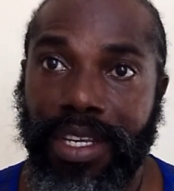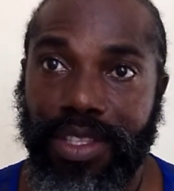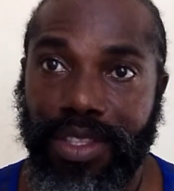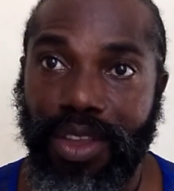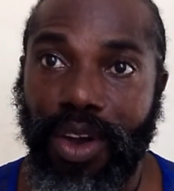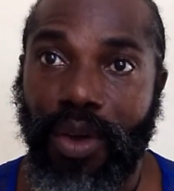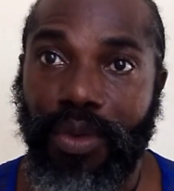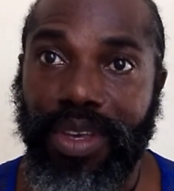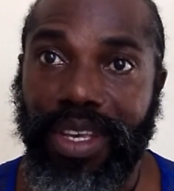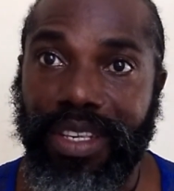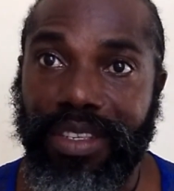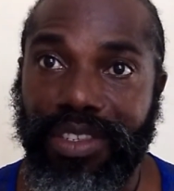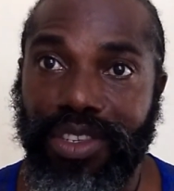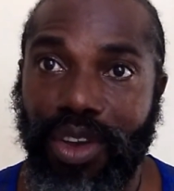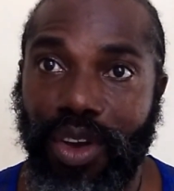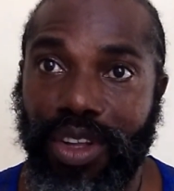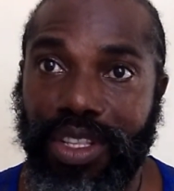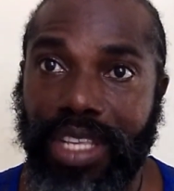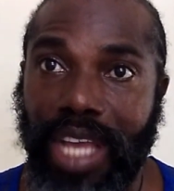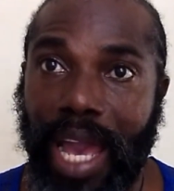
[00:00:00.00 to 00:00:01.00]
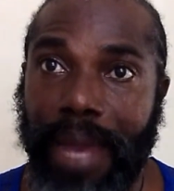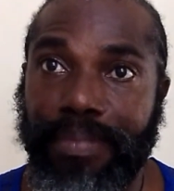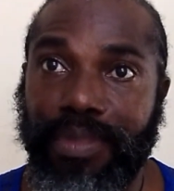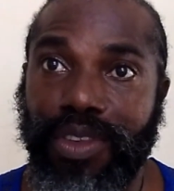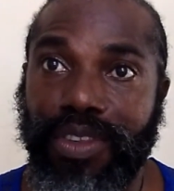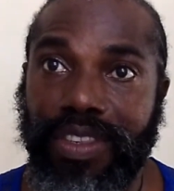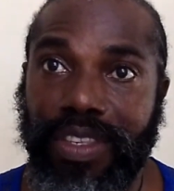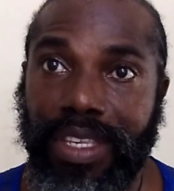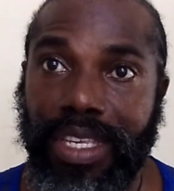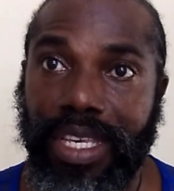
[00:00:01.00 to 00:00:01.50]
now is your time
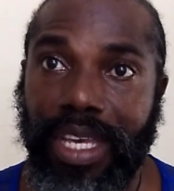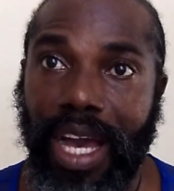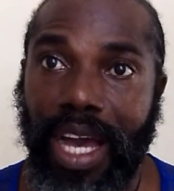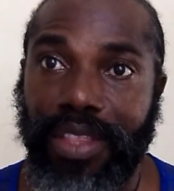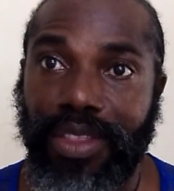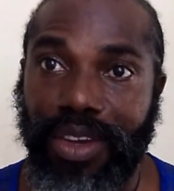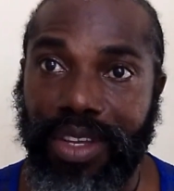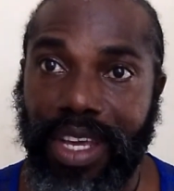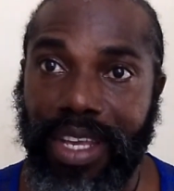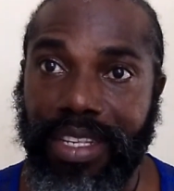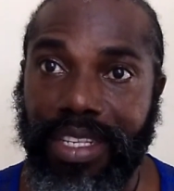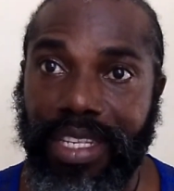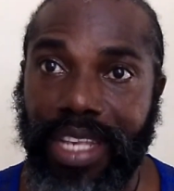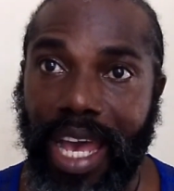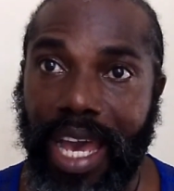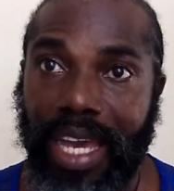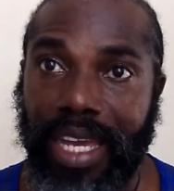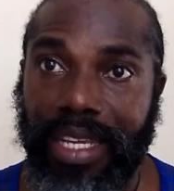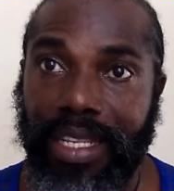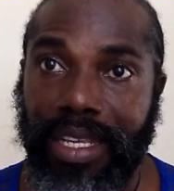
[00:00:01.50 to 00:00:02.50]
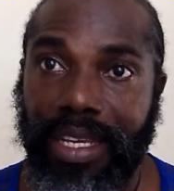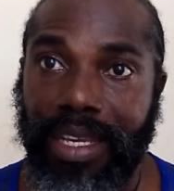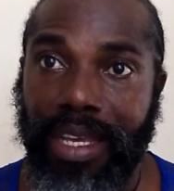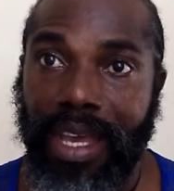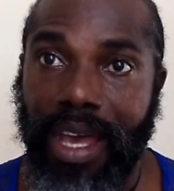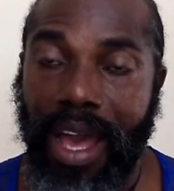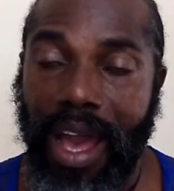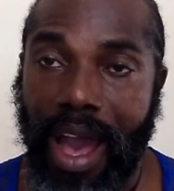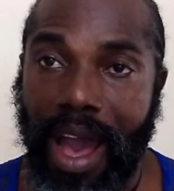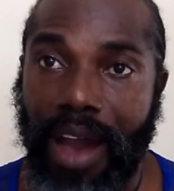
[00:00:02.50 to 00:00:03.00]
to see another side
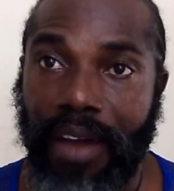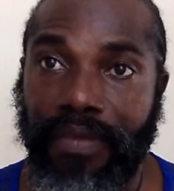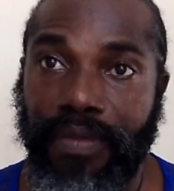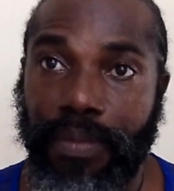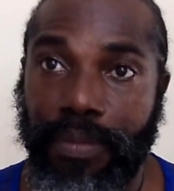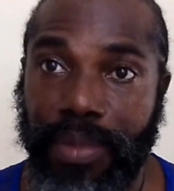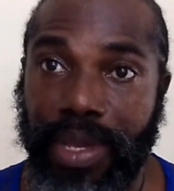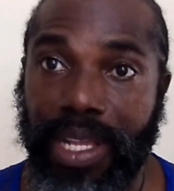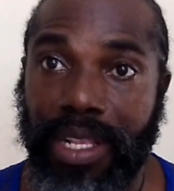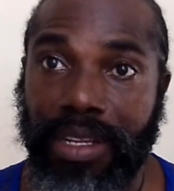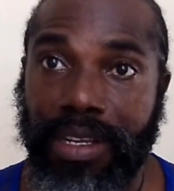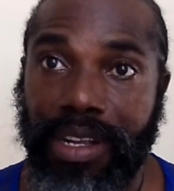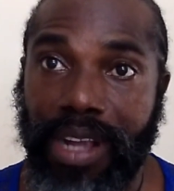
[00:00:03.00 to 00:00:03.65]
of Bill